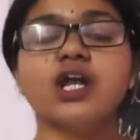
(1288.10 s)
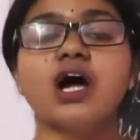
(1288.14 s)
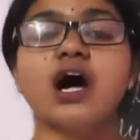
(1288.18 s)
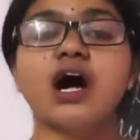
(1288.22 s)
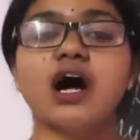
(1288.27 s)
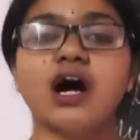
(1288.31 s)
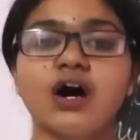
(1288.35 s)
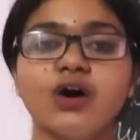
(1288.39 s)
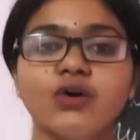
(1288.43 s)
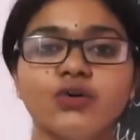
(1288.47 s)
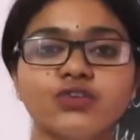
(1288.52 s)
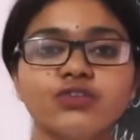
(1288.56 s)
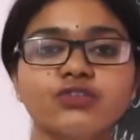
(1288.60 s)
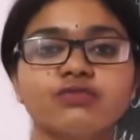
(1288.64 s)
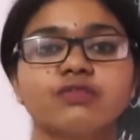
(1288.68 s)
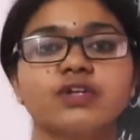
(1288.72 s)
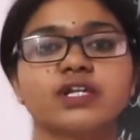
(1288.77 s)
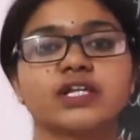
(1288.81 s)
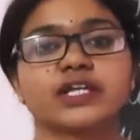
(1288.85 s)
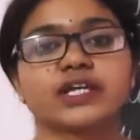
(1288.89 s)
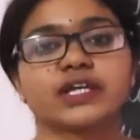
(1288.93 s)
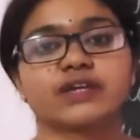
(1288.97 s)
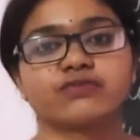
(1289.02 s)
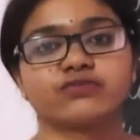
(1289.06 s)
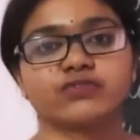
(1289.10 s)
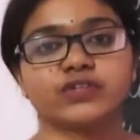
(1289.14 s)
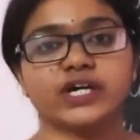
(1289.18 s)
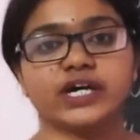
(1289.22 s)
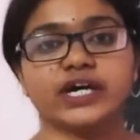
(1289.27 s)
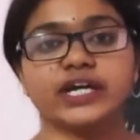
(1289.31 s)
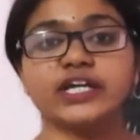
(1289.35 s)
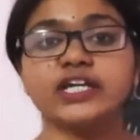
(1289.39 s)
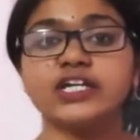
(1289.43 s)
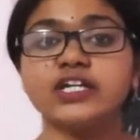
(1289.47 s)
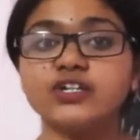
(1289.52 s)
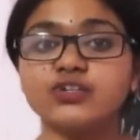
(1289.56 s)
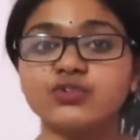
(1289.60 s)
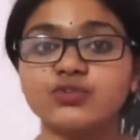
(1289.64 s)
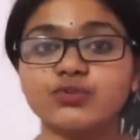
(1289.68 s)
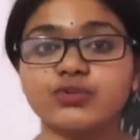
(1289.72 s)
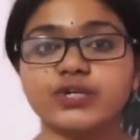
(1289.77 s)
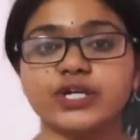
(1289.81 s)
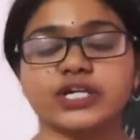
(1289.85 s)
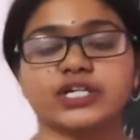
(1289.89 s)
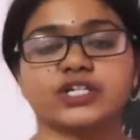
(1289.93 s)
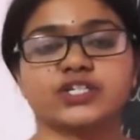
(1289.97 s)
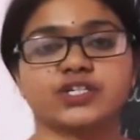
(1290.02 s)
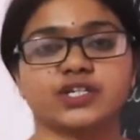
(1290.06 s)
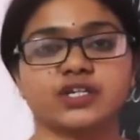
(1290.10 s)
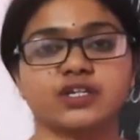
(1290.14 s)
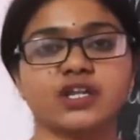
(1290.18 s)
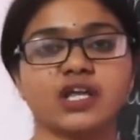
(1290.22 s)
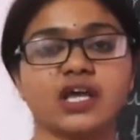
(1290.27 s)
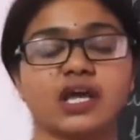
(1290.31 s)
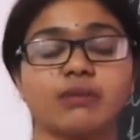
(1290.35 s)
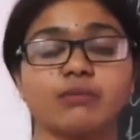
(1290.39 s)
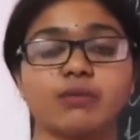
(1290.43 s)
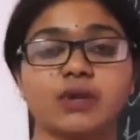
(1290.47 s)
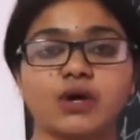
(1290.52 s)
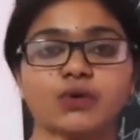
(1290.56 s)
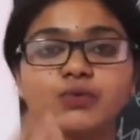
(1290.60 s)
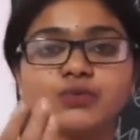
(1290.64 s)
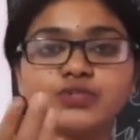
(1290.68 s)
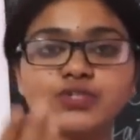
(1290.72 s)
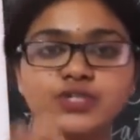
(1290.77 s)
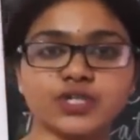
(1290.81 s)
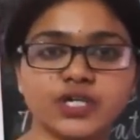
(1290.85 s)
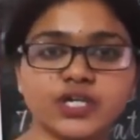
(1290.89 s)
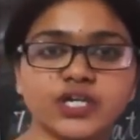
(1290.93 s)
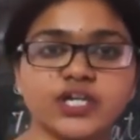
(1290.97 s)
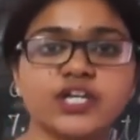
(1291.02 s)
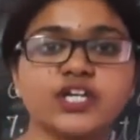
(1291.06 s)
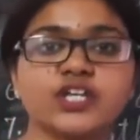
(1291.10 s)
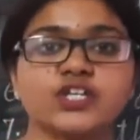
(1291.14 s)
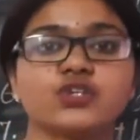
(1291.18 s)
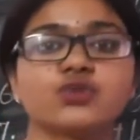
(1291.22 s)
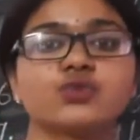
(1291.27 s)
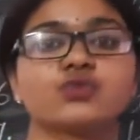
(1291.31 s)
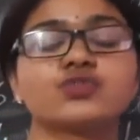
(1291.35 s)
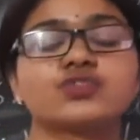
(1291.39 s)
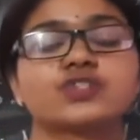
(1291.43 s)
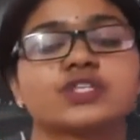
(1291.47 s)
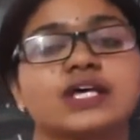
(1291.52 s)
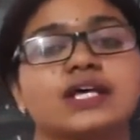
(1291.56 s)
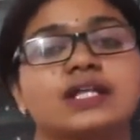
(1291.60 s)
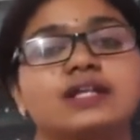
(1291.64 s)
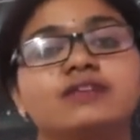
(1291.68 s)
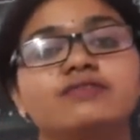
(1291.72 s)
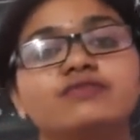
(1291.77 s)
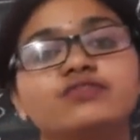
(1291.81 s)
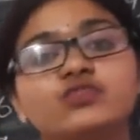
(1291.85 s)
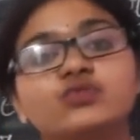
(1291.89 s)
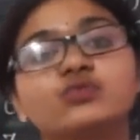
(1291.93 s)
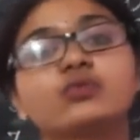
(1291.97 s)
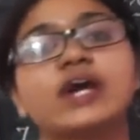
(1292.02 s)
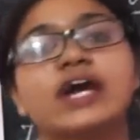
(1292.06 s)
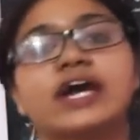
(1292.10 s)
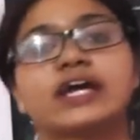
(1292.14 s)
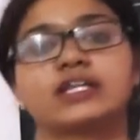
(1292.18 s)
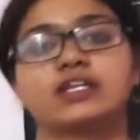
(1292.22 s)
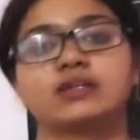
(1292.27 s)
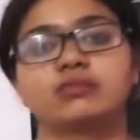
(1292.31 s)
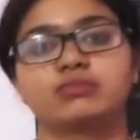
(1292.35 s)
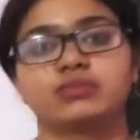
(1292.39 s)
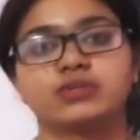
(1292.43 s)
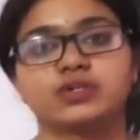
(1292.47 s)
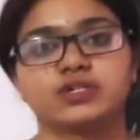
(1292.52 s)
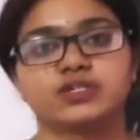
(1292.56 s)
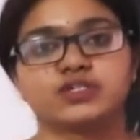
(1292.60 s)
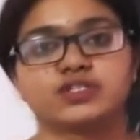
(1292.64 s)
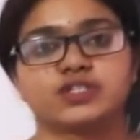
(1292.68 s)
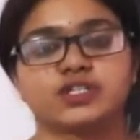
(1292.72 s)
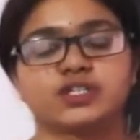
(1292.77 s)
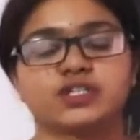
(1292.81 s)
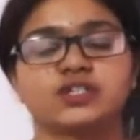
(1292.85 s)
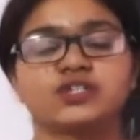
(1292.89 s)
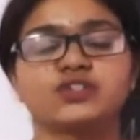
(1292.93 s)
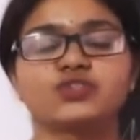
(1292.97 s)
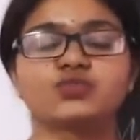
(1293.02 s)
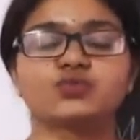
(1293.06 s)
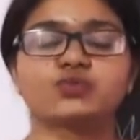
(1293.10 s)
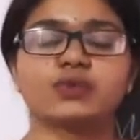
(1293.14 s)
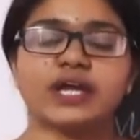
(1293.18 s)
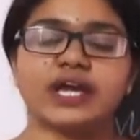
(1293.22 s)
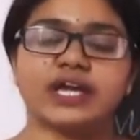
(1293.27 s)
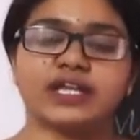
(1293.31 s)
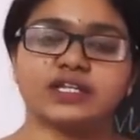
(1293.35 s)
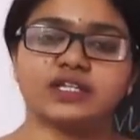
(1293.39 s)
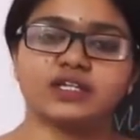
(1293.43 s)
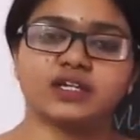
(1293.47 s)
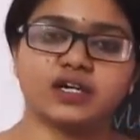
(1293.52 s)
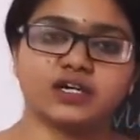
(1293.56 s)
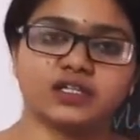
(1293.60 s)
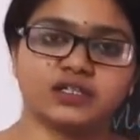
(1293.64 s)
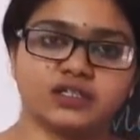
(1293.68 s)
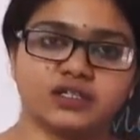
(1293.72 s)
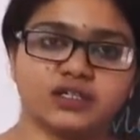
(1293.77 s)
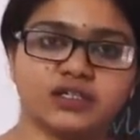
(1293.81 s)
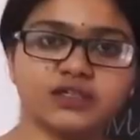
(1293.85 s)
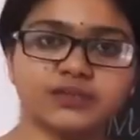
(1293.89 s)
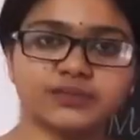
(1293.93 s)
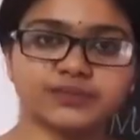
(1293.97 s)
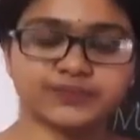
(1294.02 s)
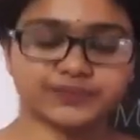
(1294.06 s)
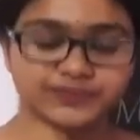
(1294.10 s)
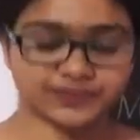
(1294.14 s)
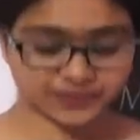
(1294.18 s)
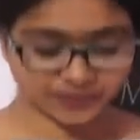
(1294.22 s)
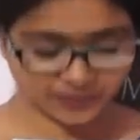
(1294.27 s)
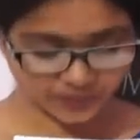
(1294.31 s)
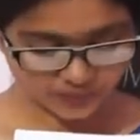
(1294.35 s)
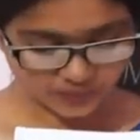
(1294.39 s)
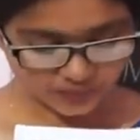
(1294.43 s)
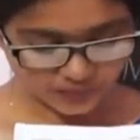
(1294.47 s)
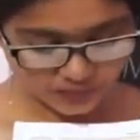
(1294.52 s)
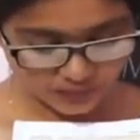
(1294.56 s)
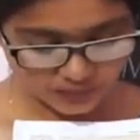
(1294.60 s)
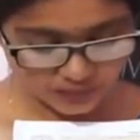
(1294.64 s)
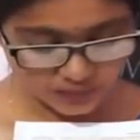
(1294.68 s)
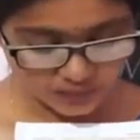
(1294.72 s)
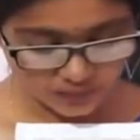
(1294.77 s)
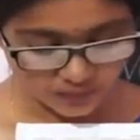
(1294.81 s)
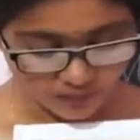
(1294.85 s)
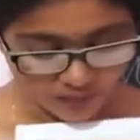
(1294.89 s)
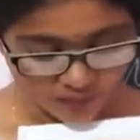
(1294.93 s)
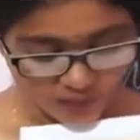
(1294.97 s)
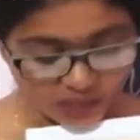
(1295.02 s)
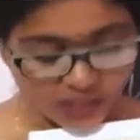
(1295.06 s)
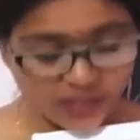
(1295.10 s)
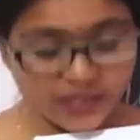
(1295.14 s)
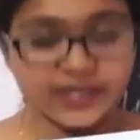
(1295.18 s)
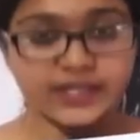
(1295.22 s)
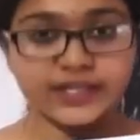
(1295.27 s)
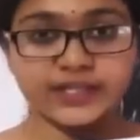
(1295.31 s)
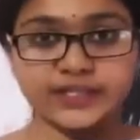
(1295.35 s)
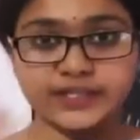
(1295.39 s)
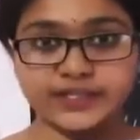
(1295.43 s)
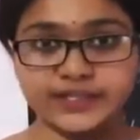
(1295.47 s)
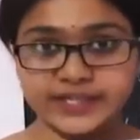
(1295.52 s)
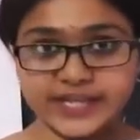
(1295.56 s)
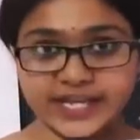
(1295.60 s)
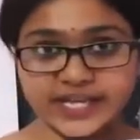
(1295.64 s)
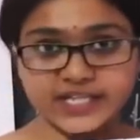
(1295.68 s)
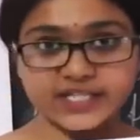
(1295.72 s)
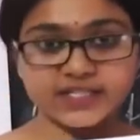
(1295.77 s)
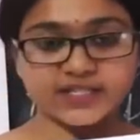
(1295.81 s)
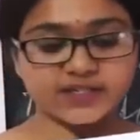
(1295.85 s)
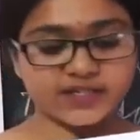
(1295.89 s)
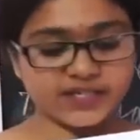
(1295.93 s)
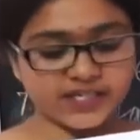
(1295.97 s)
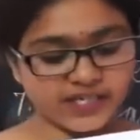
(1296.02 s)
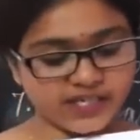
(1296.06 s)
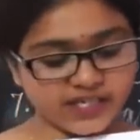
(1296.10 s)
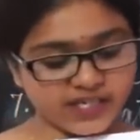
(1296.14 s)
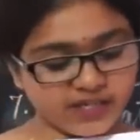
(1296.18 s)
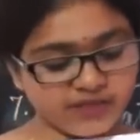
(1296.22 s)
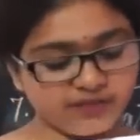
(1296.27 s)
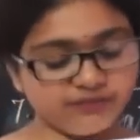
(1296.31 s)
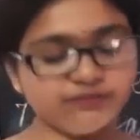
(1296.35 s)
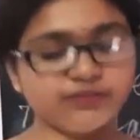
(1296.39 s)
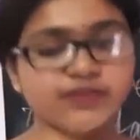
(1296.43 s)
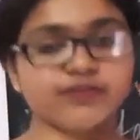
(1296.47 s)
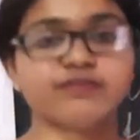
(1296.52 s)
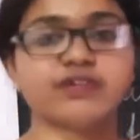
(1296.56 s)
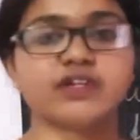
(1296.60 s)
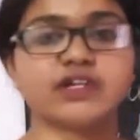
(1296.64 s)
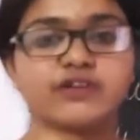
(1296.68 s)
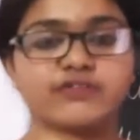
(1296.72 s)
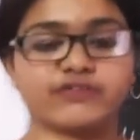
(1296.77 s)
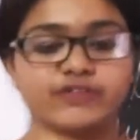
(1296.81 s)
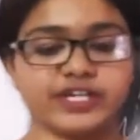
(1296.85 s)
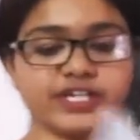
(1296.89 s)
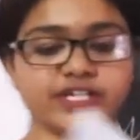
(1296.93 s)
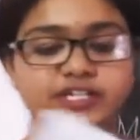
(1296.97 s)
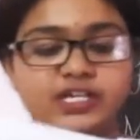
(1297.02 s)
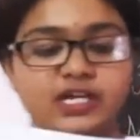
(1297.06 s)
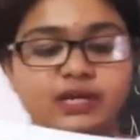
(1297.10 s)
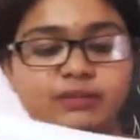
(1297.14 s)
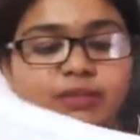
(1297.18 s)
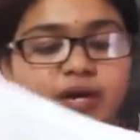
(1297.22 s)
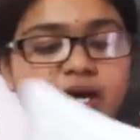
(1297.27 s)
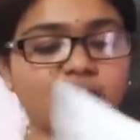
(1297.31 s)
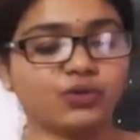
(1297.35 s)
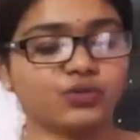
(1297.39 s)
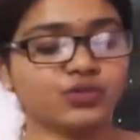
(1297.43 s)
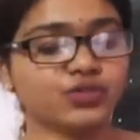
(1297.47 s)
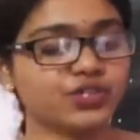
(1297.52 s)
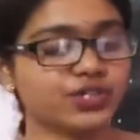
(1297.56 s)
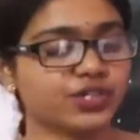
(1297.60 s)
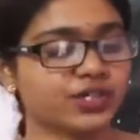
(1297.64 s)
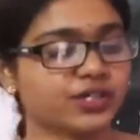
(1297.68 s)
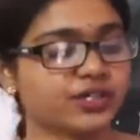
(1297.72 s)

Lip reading: how you will give the introduction about yourself to any person, to any other. Next day, we will read about